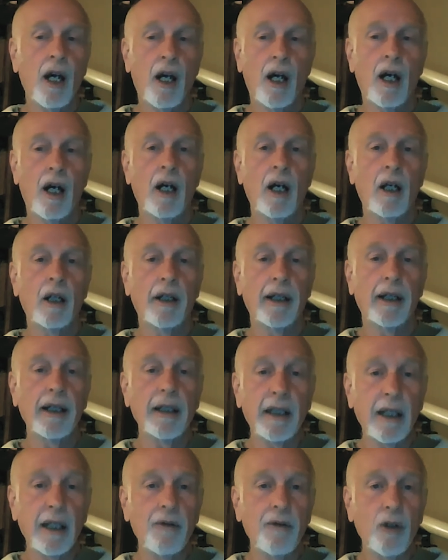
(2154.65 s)
are can
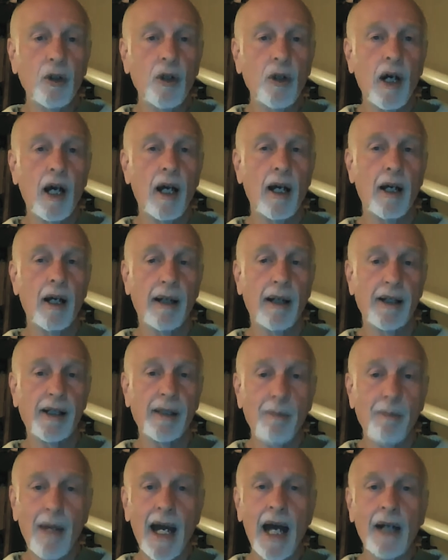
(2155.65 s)
give you a, a
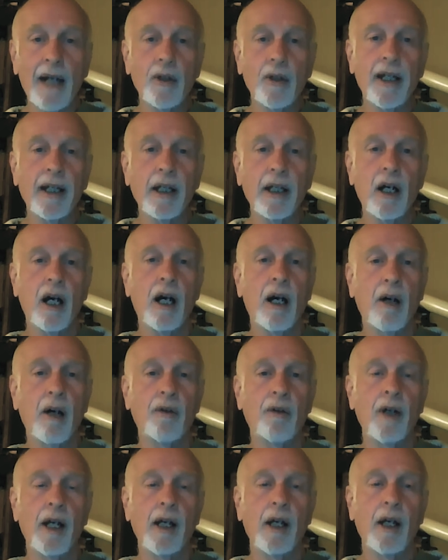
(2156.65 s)
smattering
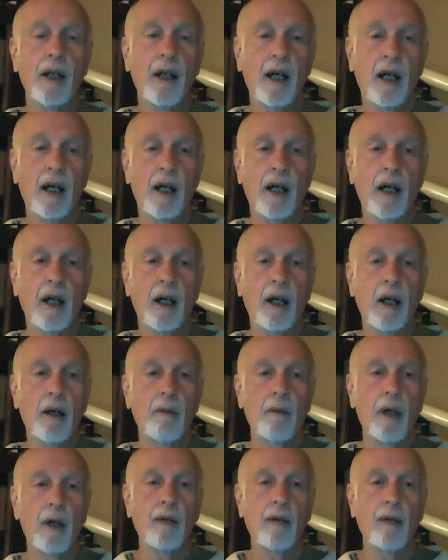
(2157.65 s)
of uh,